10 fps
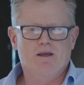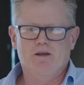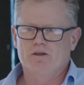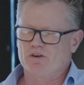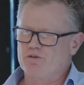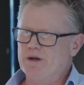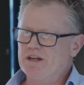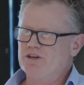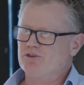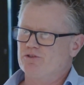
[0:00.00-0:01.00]
So from an
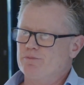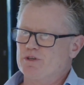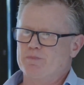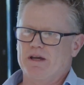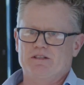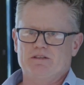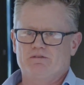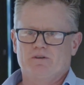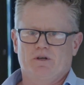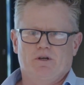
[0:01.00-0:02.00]
industry
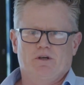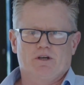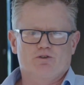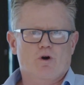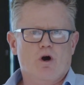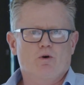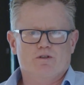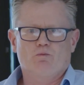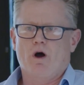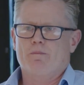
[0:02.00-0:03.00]
perspective, as growers
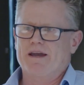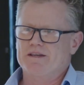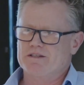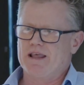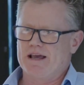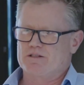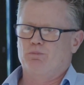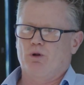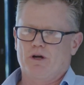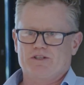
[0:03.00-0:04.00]
and winemakers in that
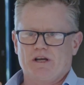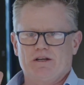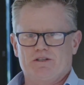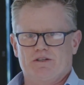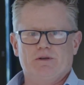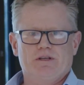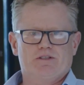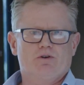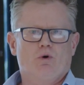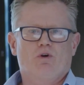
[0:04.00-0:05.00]
supply chain,
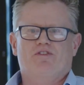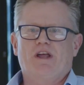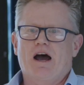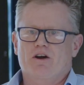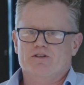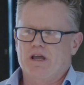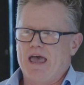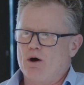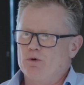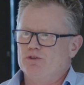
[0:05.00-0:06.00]
it's a North Star as to
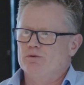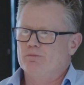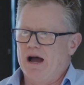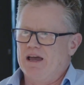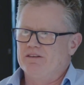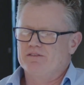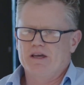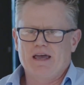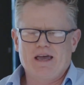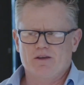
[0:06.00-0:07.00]
how we should behave.
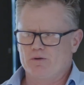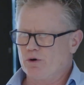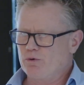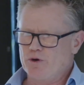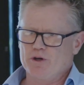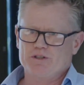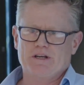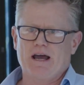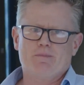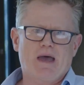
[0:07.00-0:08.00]
We've heard
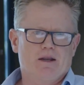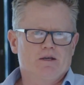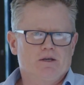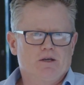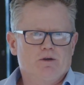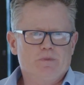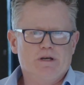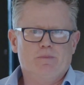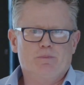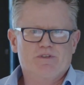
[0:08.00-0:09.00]
today about
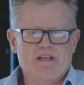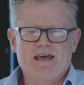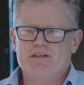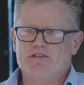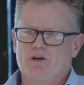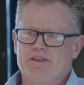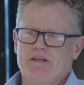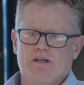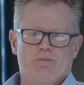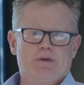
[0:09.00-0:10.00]
minimum standards. I
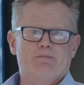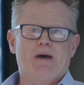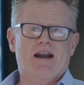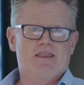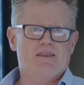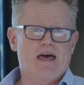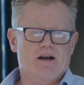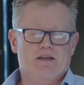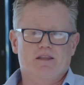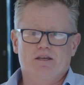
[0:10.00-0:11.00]
think it can be better than that.
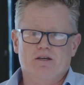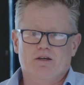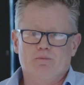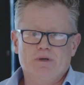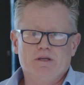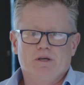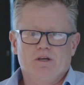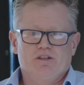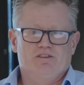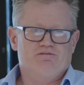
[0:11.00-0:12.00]
I think it can be
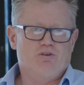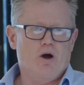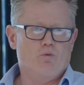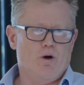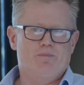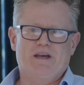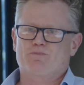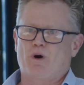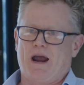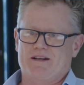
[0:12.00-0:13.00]
define what
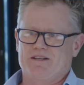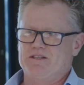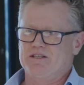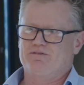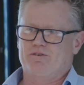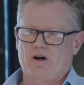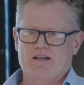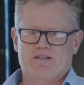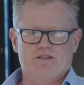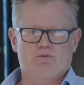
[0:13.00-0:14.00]
best practice is for
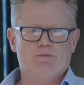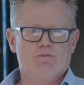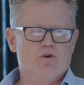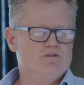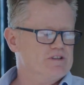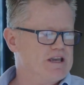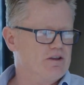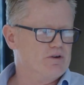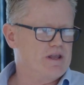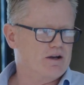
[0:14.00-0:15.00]
us as we move
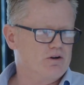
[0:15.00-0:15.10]
together in that